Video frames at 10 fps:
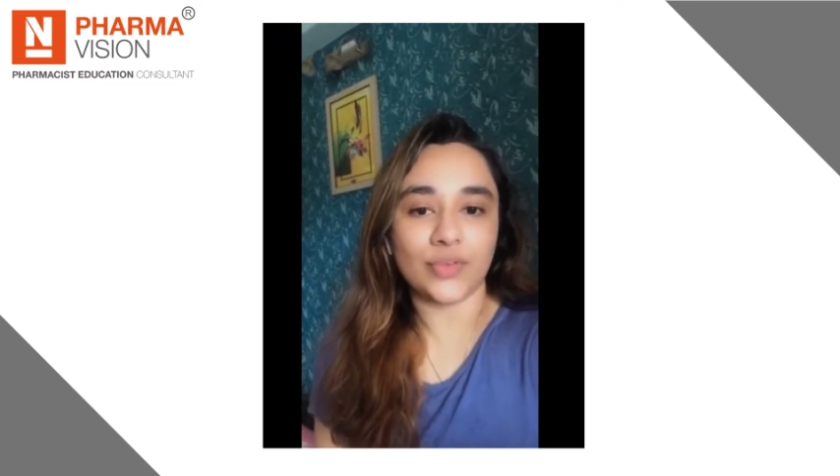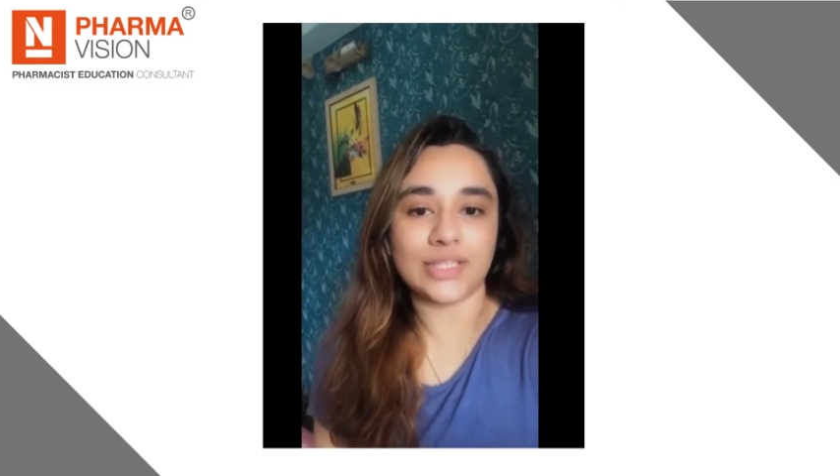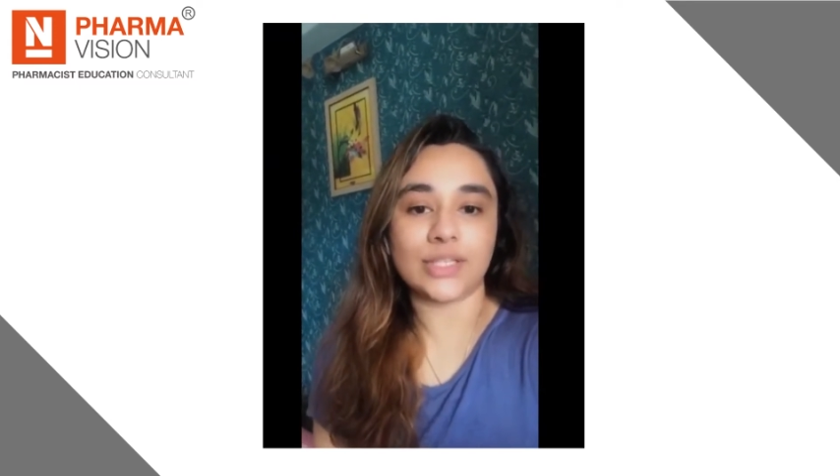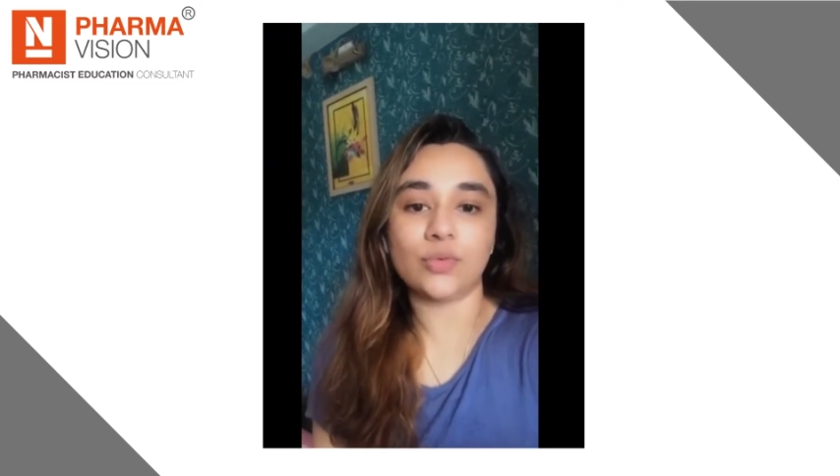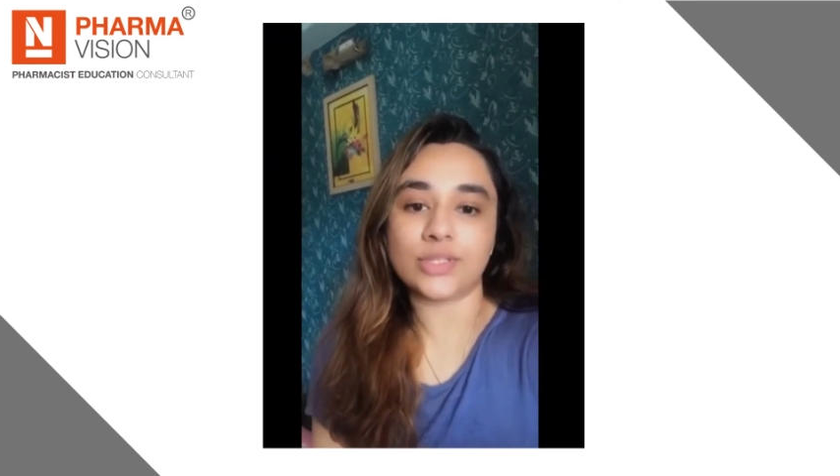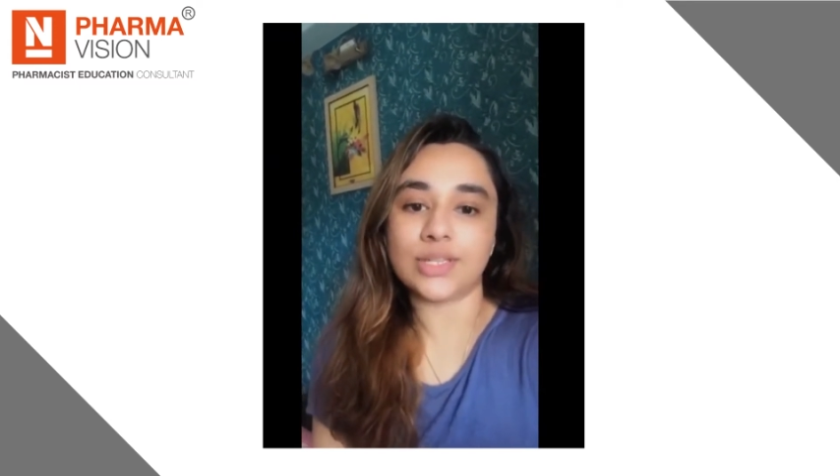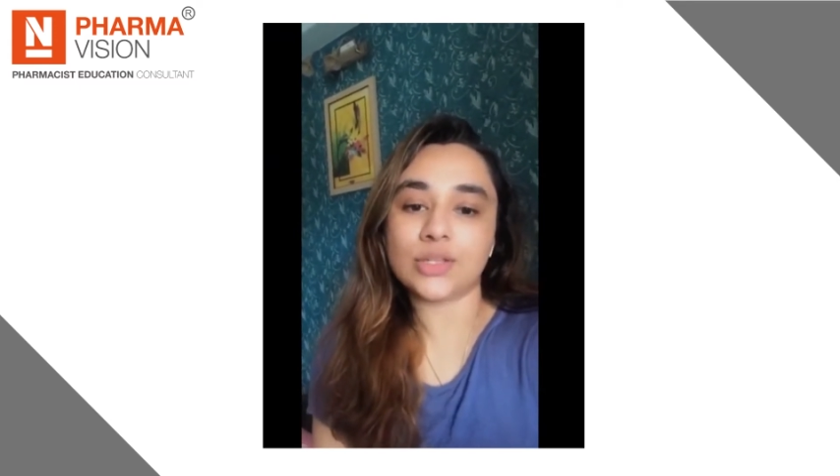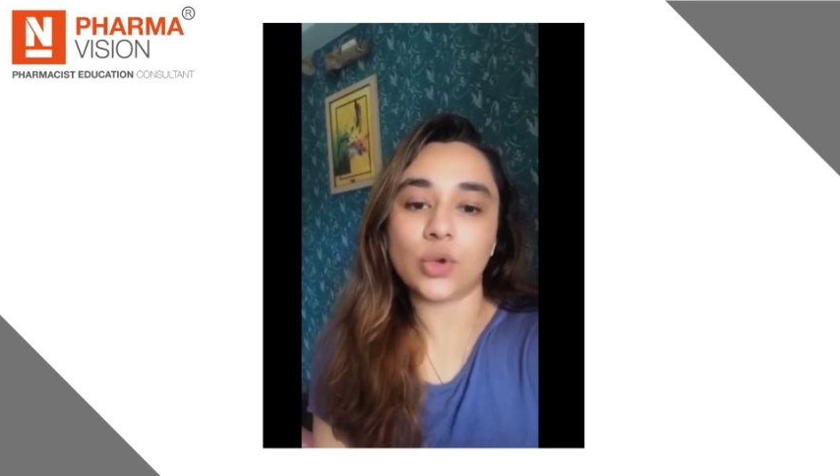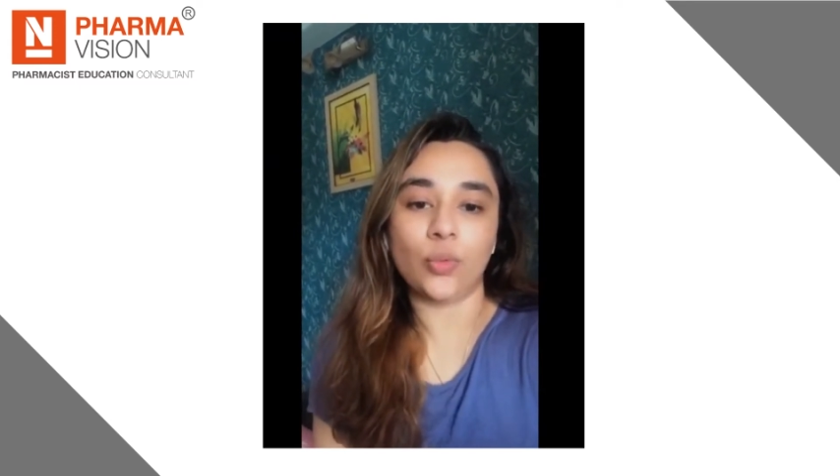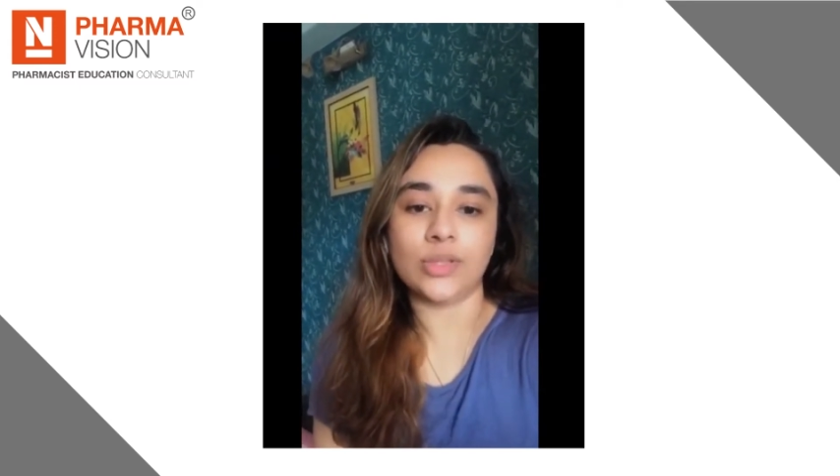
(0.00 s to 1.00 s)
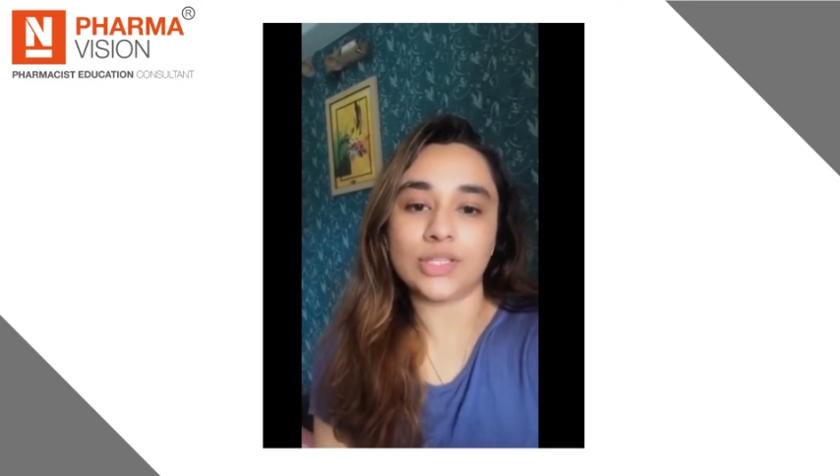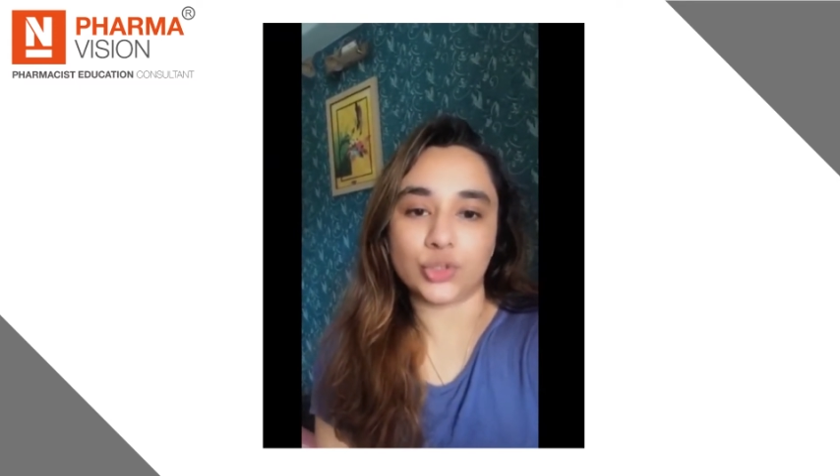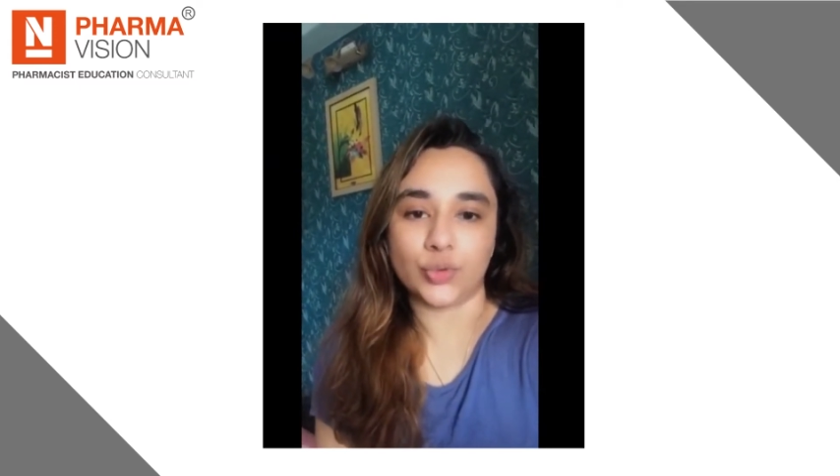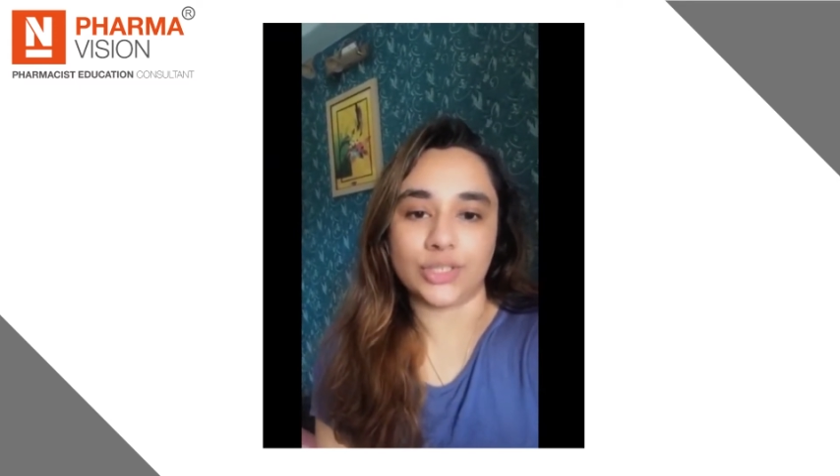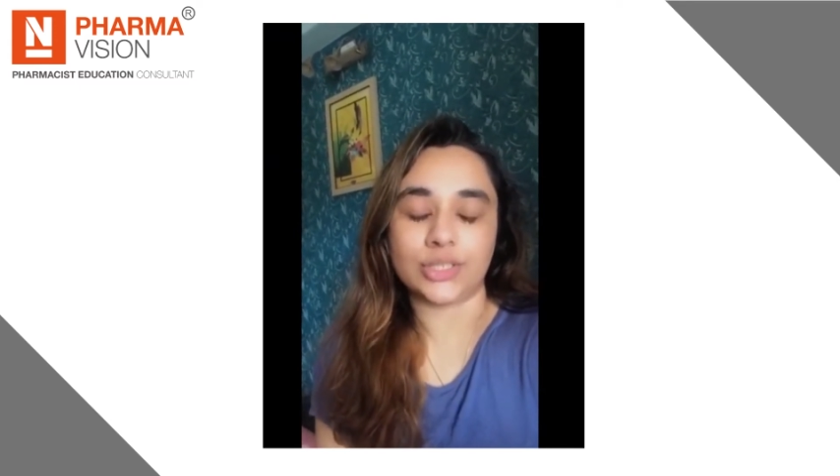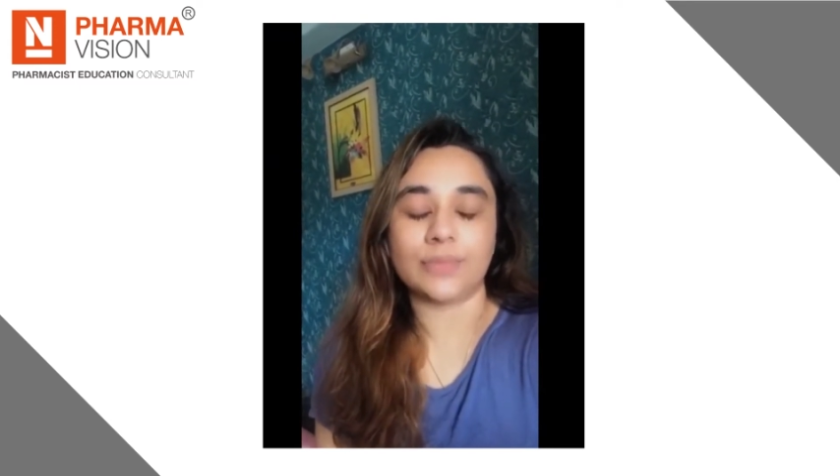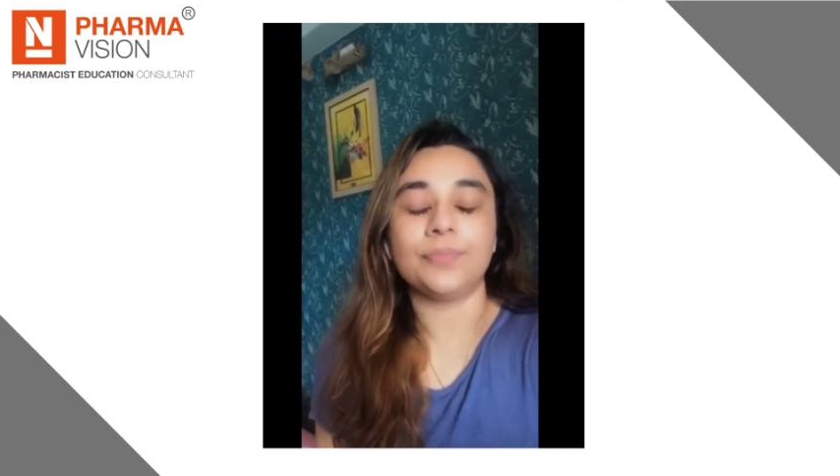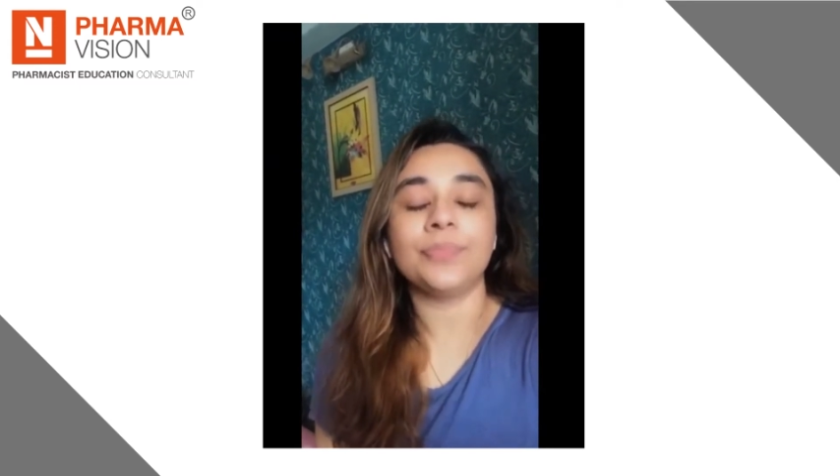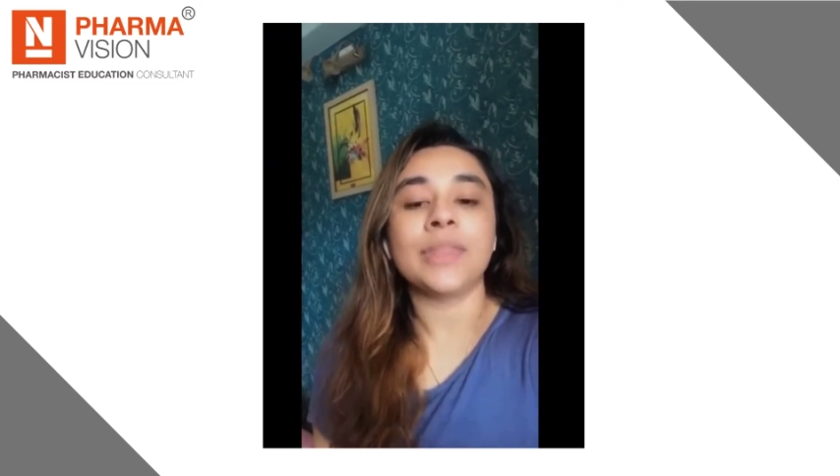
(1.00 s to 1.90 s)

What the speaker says: facing was this COVID situation.